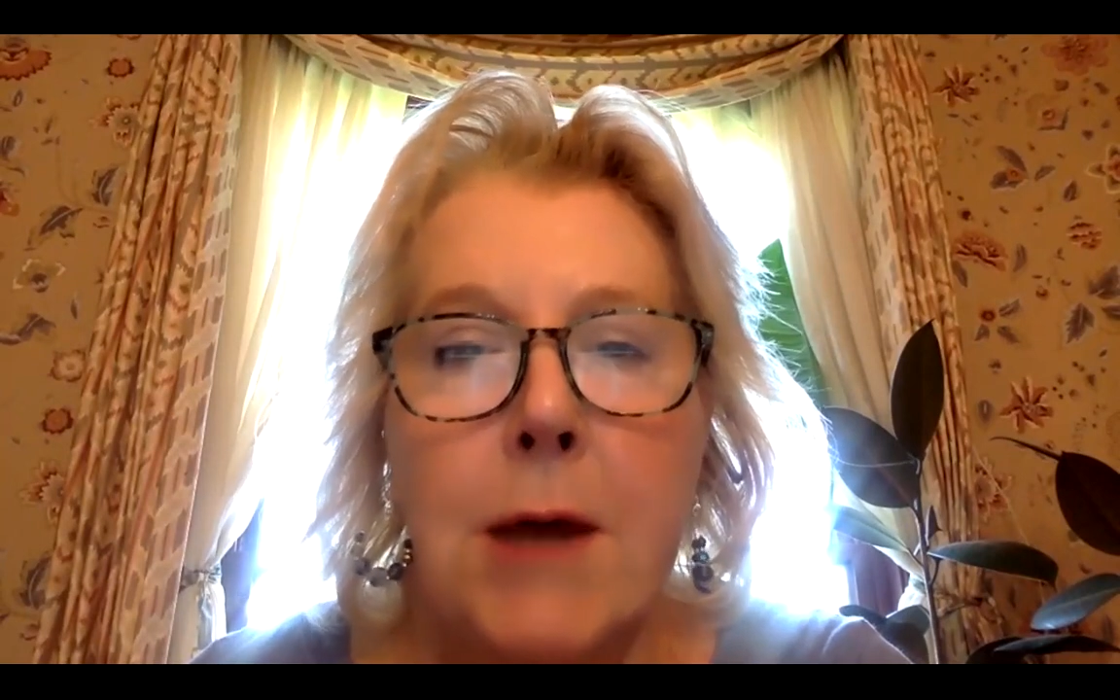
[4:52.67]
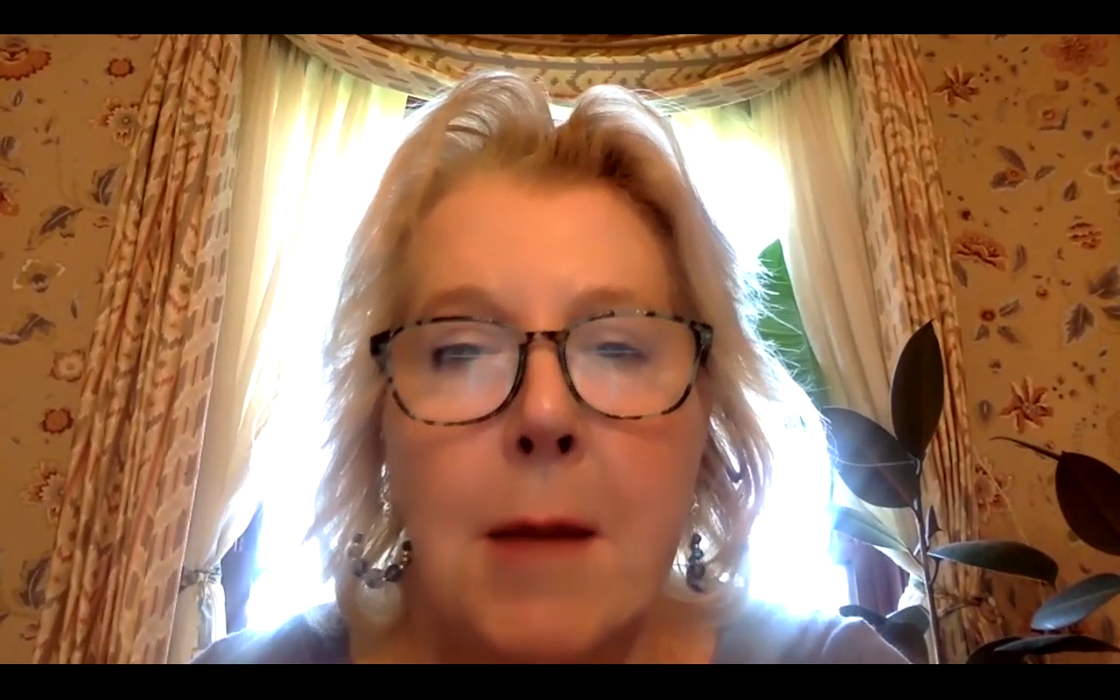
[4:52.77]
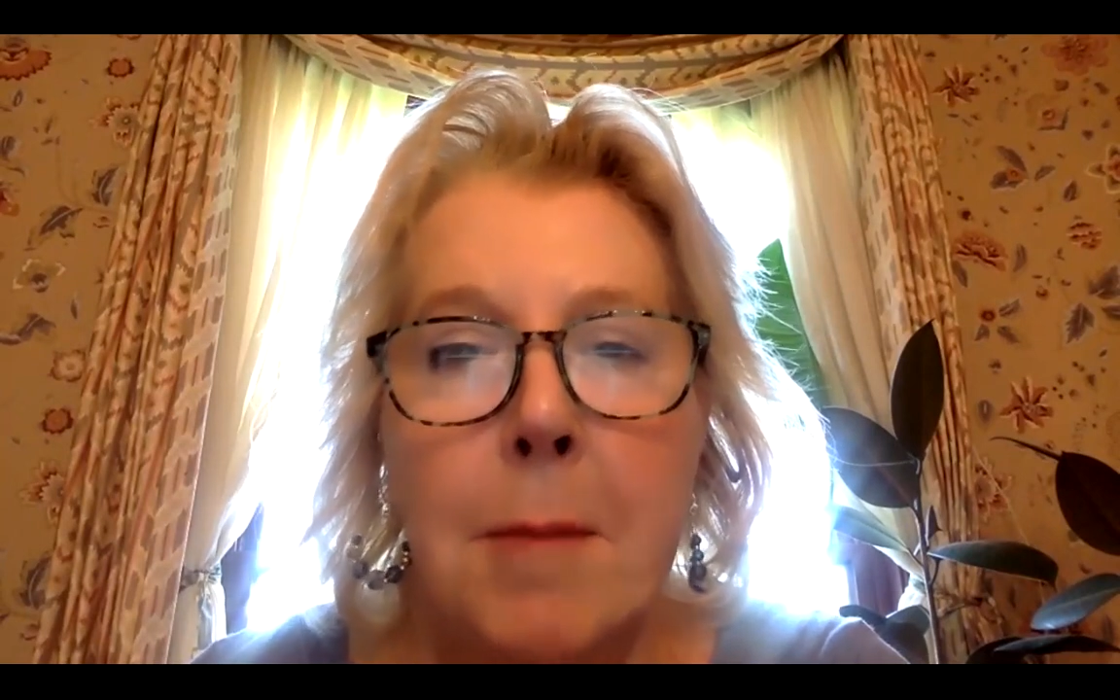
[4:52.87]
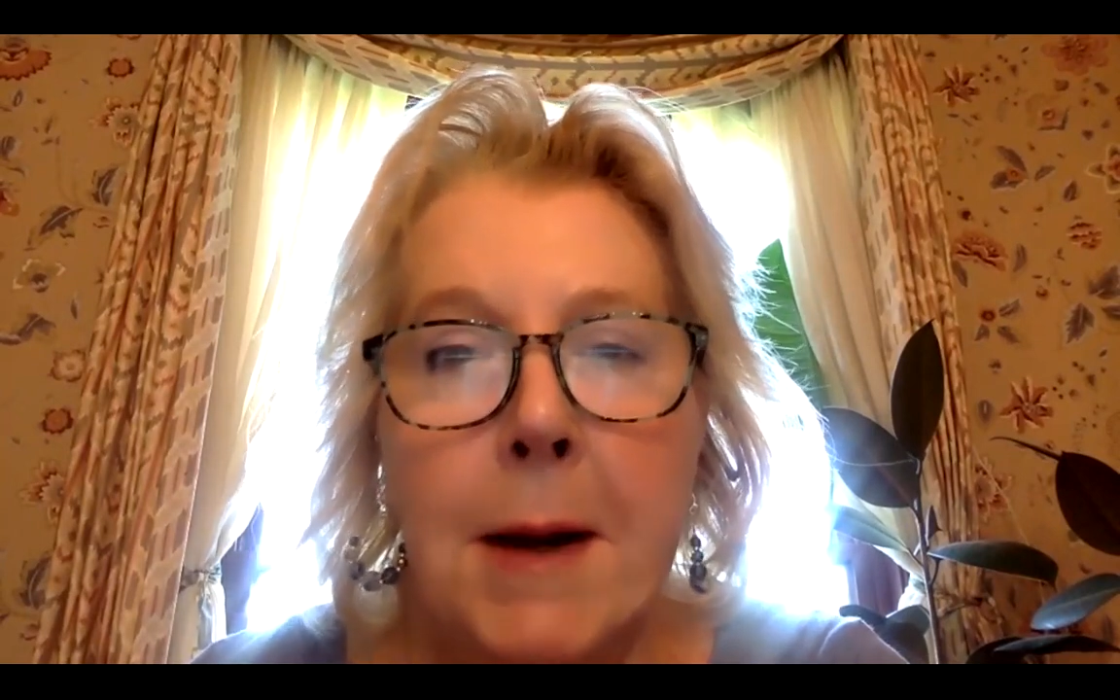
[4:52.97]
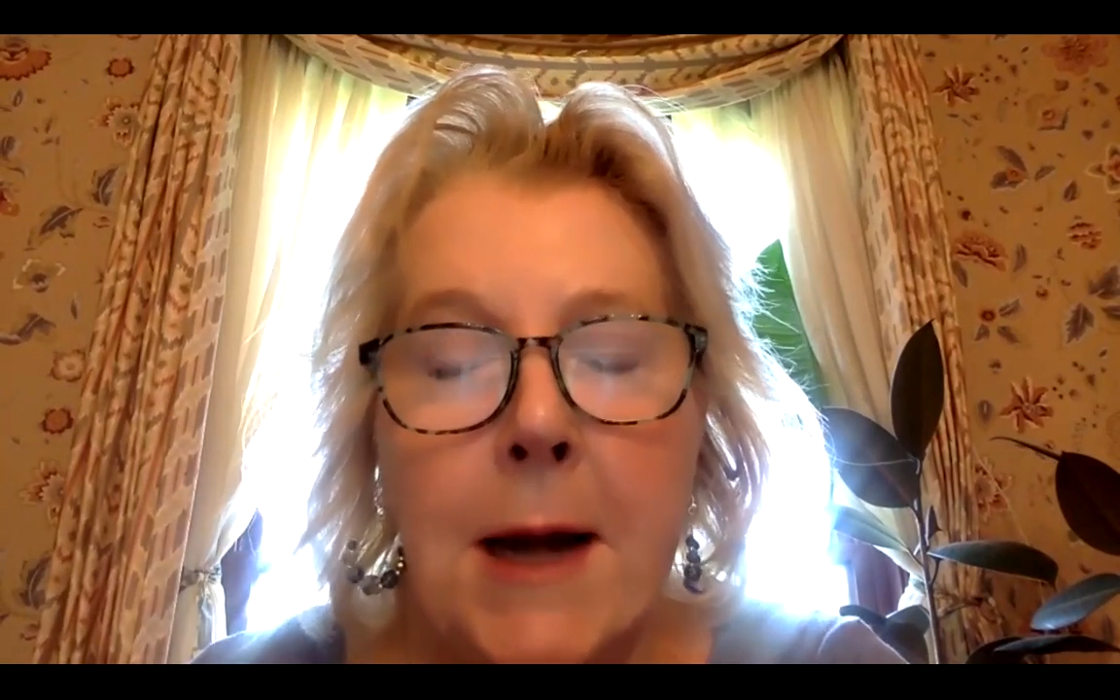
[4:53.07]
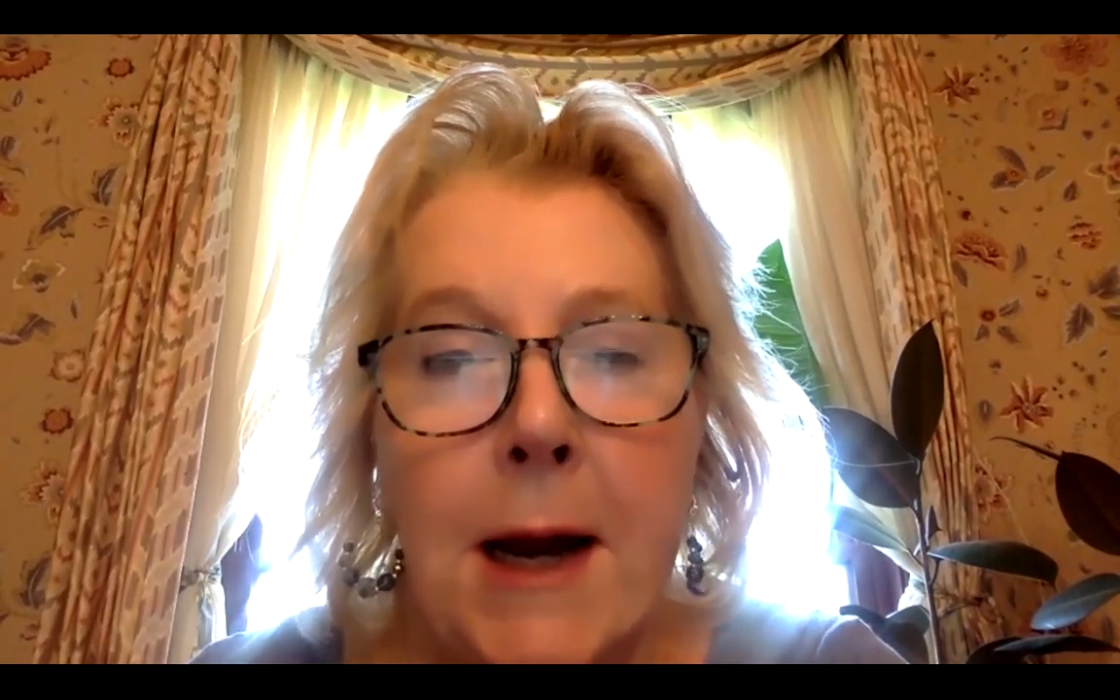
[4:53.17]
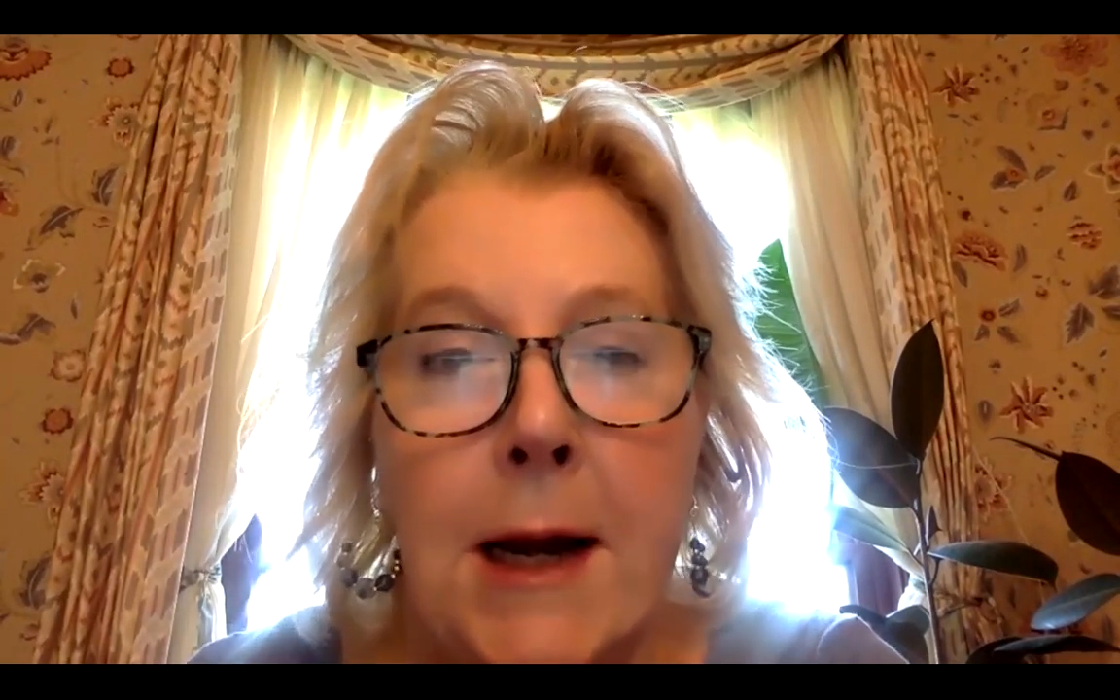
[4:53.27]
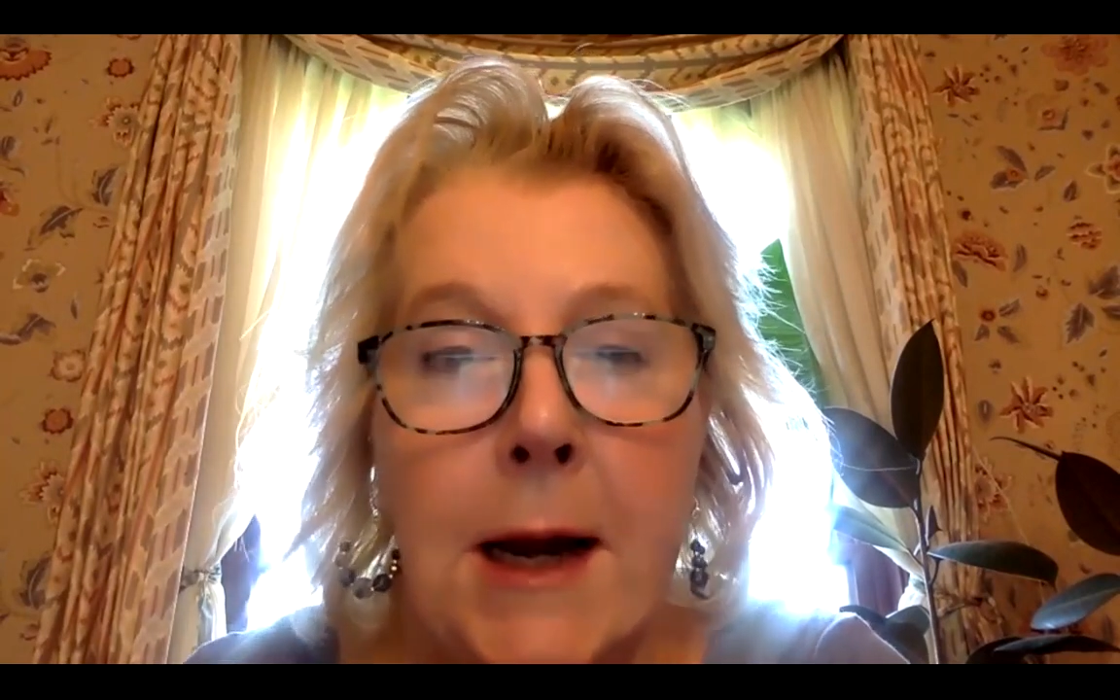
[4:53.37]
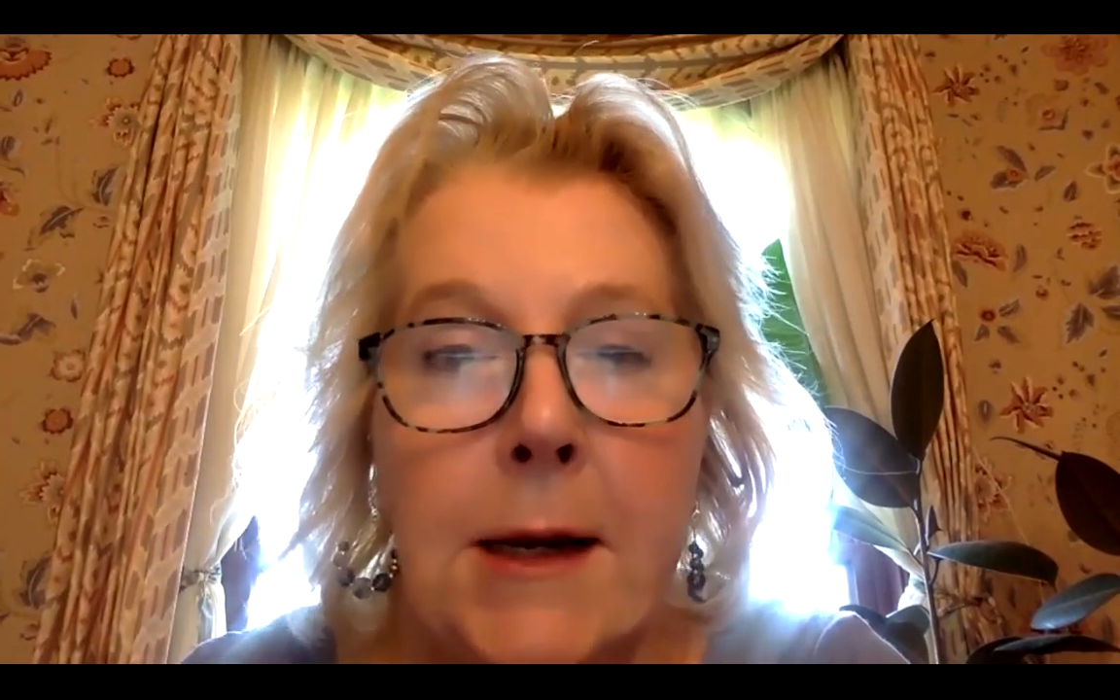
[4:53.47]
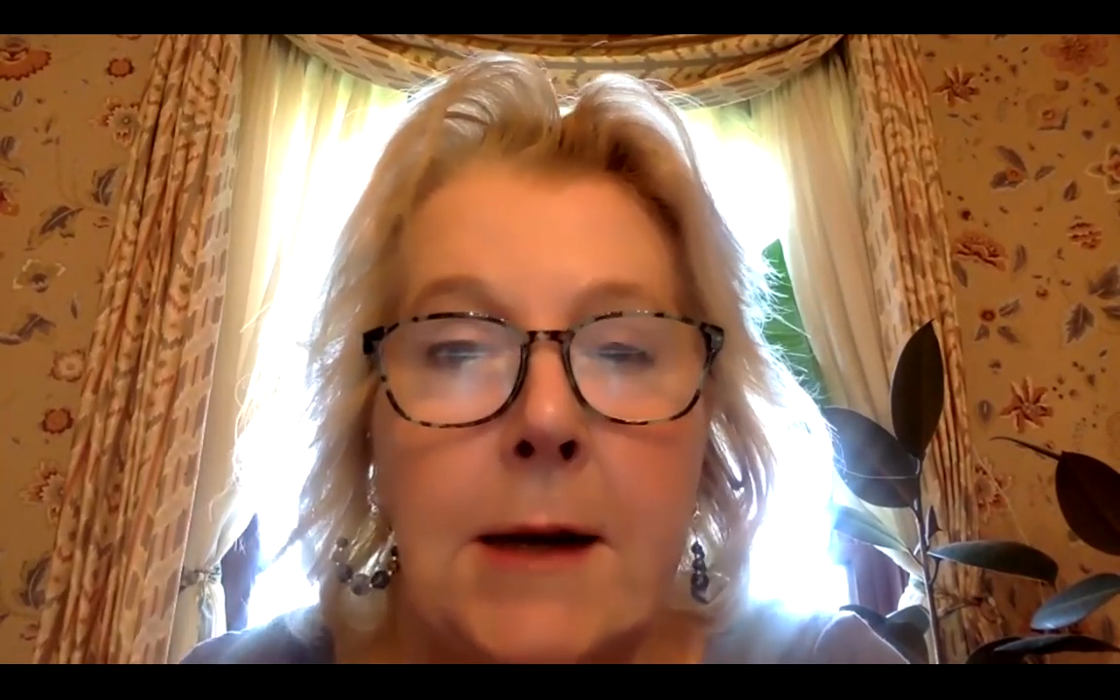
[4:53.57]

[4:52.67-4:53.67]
campaign 8 and